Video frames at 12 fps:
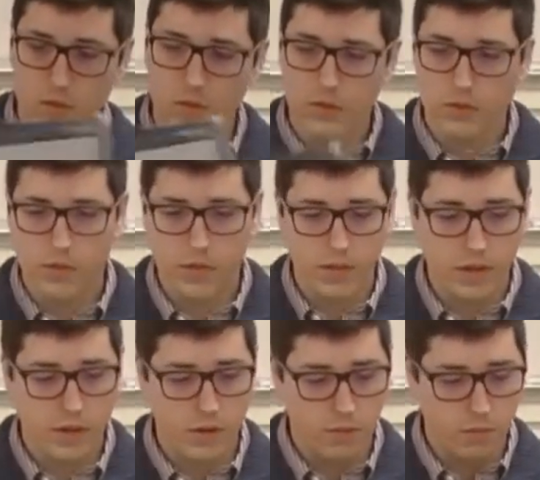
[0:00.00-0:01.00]
Take it out of
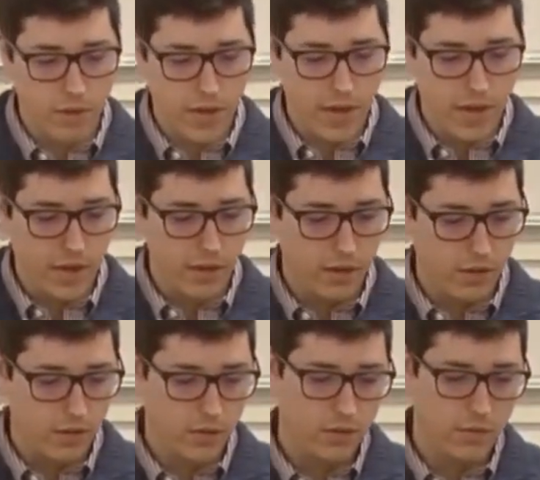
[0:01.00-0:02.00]
the bag,
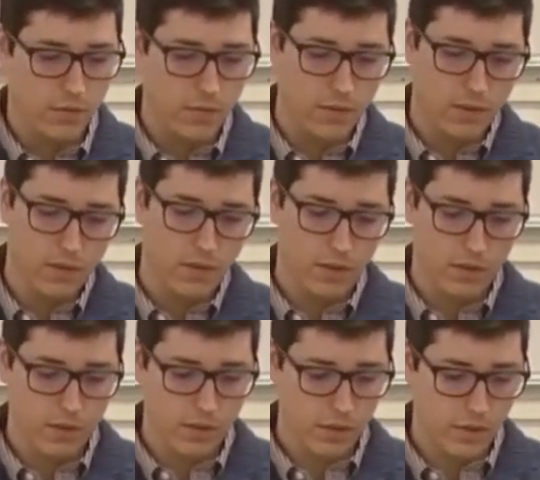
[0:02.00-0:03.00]

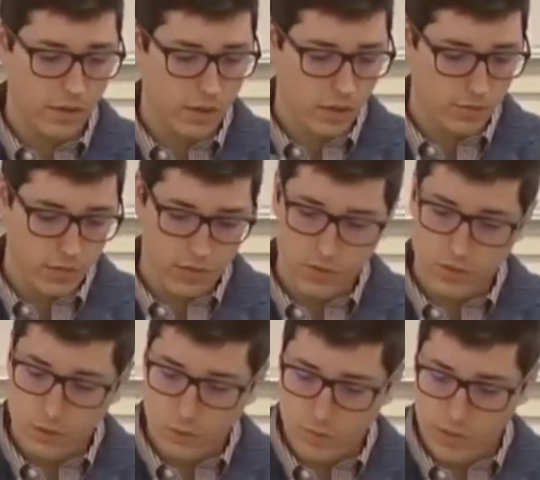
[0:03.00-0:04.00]
and it comes in two
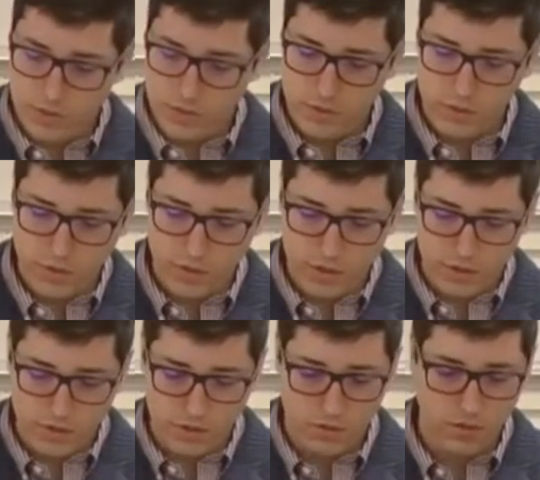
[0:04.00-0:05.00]
pieces here.
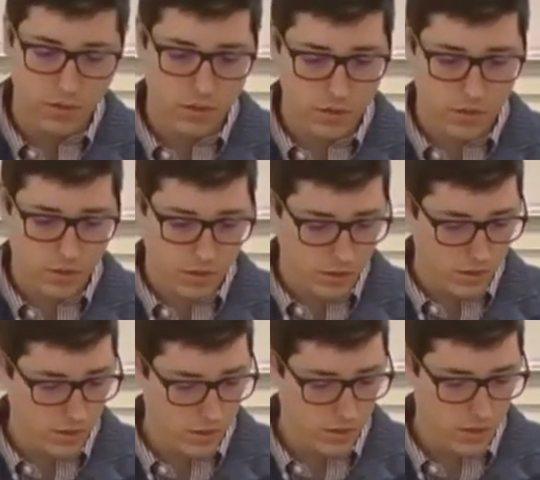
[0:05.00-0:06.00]

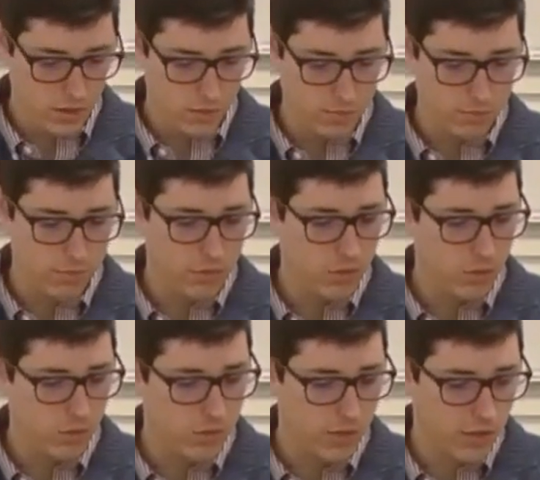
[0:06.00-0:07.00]
So we'll
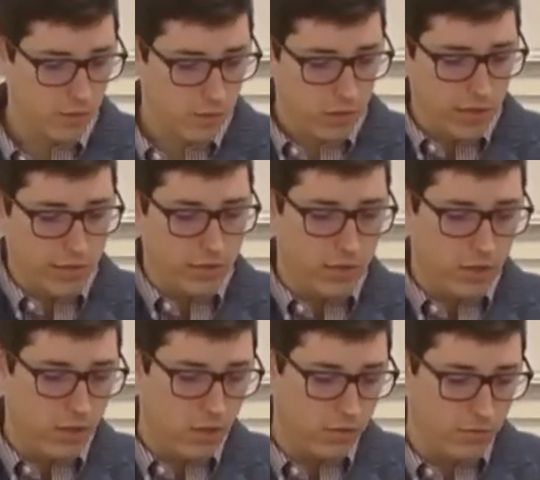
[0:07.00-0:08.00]
take the plastic
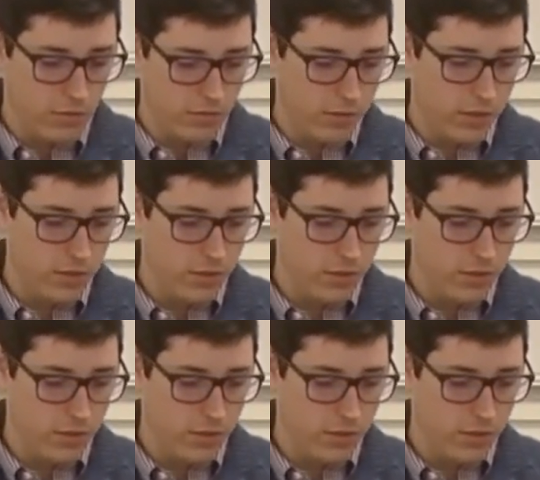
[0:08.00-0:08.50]
off with each.